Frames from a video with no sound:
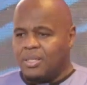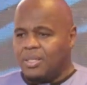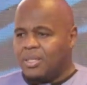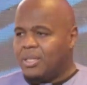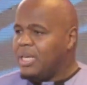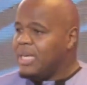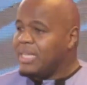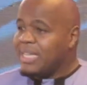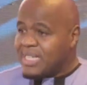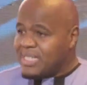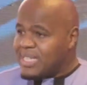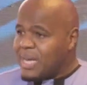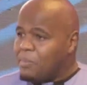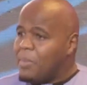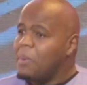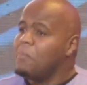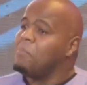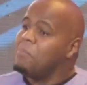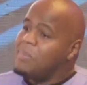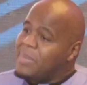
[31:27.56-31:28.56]
It has
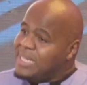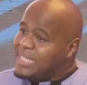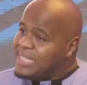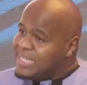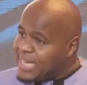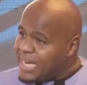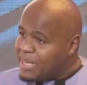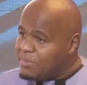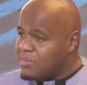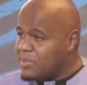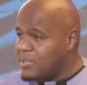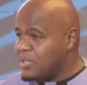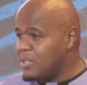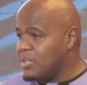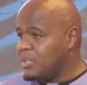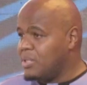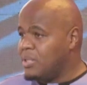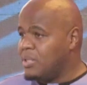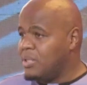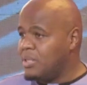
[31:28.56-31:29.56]
happened many times.
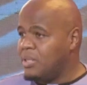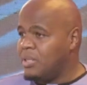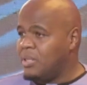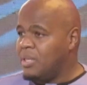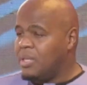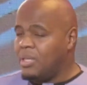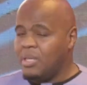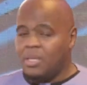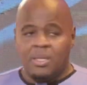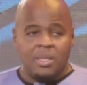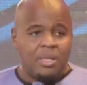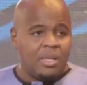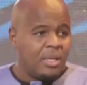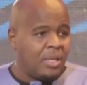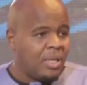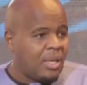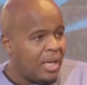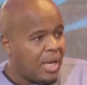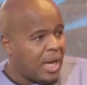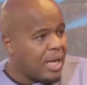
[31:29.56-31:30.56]
I